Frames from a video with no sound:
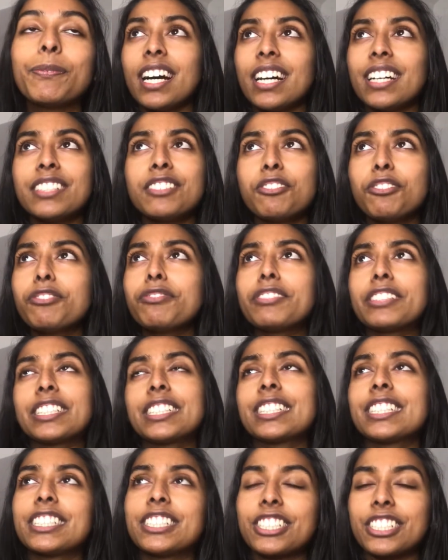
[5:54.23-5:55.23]
and
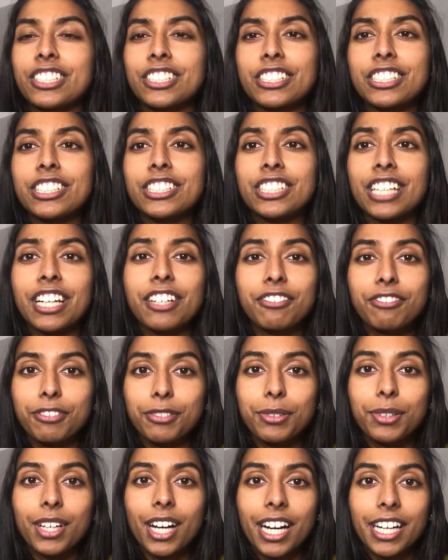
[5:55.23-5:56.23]
obviously just
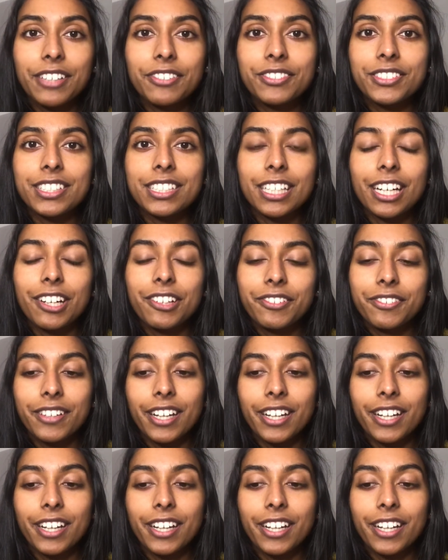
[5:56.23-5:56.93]
general life stuff.